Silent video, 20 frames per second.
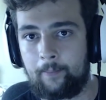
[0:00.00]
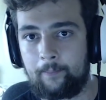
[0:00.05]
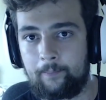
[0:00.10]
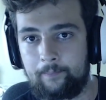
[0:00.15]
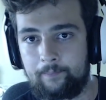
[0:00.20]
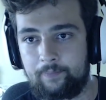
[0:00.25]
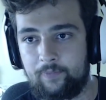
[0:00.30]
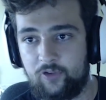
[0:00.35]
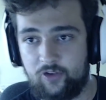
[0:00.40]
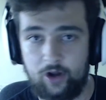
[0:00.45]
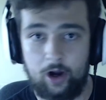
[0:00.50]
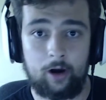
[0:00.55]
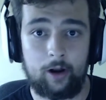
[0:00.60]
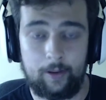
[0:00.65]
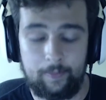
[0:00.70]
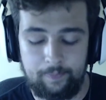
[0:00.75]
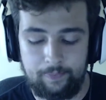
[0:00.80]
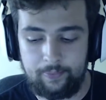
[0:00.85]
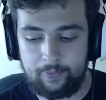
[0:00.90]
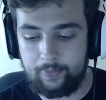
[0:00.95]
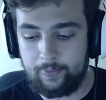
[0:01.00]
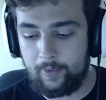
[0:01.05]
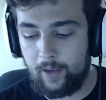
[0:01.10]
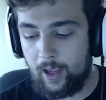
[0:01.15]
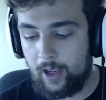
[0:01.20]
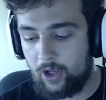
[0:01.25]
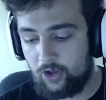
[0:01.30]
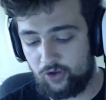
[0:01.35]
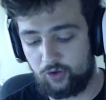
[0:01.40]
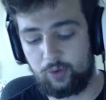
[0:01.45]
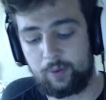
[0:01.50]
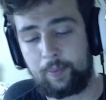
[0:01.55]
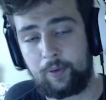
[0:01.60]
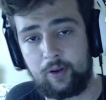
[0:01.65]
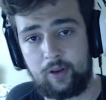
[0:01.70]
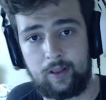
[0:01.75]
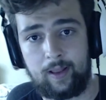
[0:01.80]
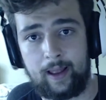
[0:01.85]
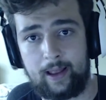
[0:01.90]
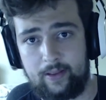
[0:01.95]
started. So we put
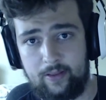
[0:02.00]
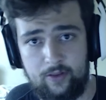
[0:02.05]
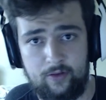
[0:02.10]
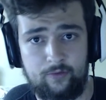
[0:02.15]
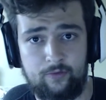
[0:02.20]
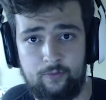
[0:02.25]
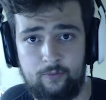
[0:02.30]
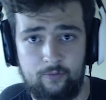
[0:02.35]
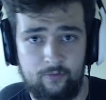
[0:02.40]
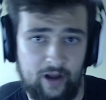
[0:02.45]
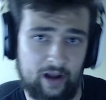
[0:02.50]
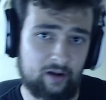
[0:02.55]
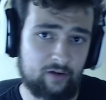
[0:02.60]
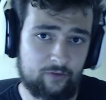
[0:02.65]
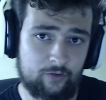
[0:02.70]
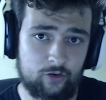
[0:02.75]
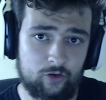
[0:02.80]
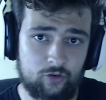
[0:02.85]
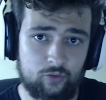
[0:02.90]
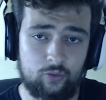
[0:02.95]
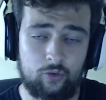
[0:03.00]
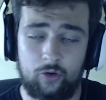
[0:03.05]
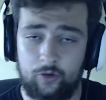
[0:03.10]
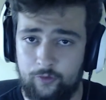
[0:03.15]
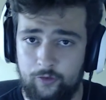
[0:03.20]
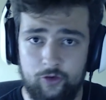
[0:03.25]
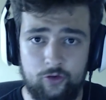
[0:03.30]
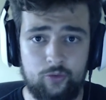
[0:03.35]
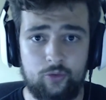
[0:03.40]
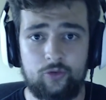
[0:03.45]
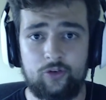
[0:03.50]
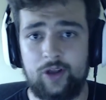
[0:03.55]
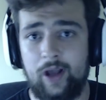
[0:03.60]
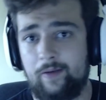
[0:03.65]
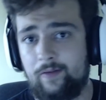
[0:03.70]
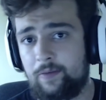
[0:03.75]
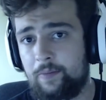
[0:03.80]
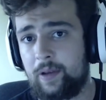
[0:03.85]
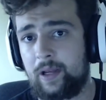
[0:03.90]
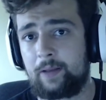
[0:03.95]
like the very first rule. The first rule is you have
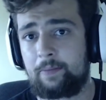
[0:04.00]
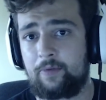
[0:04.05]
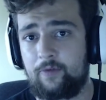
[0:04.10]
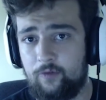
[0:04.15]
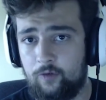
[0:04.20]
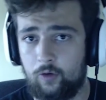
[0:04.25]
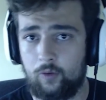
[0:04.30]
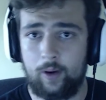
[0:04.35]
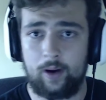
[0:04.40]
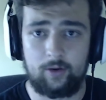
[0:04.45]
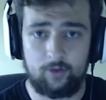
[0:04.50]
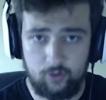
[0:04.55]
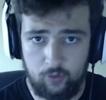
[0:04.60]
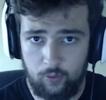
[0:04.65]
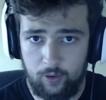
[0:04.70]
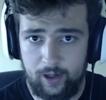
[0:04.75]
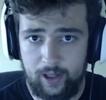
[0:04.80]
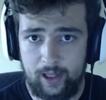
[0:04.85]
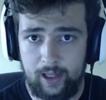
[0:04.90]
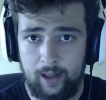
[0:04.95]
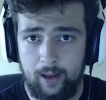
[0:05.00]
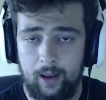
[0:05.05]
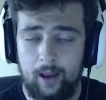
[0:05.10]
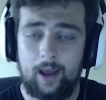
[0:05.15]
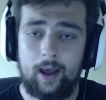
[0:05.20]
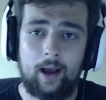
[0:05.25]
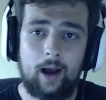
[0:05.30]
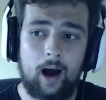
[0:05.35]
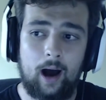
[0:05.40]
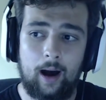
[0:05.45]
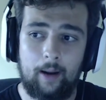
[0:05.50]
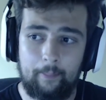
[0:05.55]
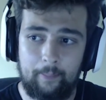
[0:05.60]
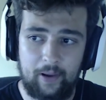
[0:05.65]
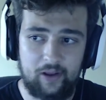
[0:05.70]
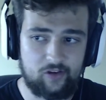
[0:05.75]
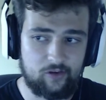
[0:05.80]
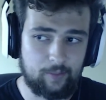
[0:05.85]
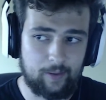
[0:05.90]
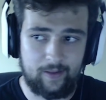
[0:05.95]
to beat it before round 20,
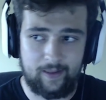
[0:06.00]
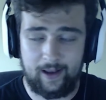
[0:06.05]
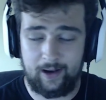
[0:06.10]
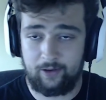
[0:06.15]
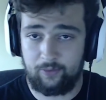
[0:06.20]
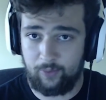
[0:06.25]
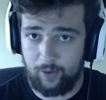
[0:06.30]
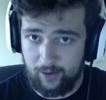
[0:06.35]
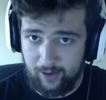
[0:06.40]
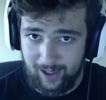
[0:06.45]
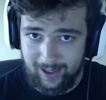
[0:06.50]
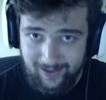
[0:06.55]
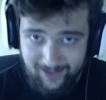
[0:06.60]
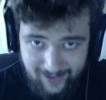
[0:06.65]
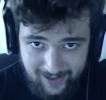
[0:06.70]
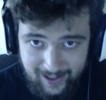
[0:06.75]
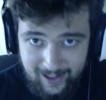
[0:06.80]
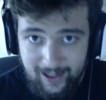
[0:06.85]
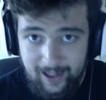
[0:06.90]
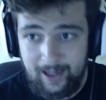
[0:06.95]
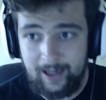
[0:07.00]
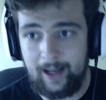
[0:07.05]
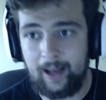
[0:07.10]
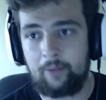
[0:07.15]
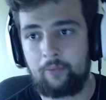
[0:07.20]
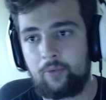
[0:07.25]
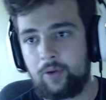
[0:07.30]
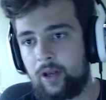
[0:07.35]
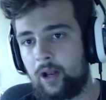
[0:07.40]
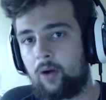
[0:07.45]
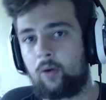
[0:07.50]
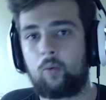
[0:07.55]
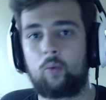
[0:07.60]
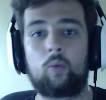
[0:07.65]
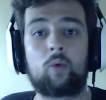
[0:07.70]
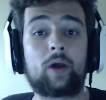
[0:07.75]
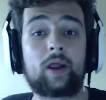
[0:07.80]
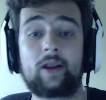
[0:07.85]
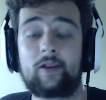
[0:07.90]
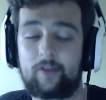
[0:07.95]
basically by the end of round 19, and we'll
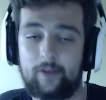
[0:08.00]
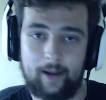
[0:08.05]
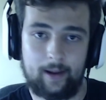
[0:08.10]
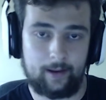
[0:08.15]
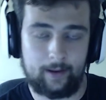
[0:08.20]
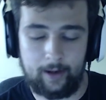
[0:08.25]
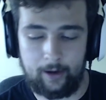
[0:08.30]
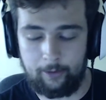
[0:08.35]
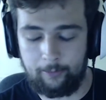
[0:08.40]
get into that later.